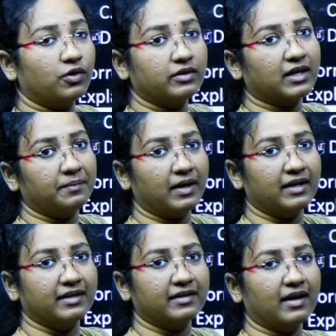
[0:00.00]
not come
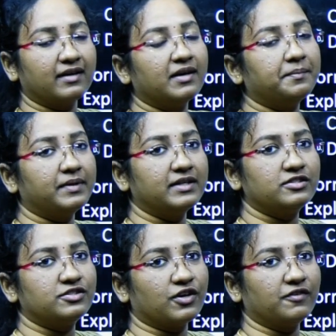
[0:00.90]
under our
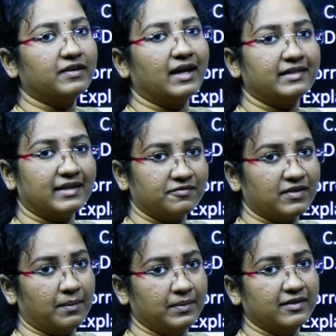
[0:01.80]
Ministry of Health and
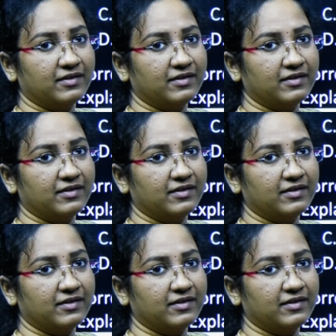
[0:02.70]
Family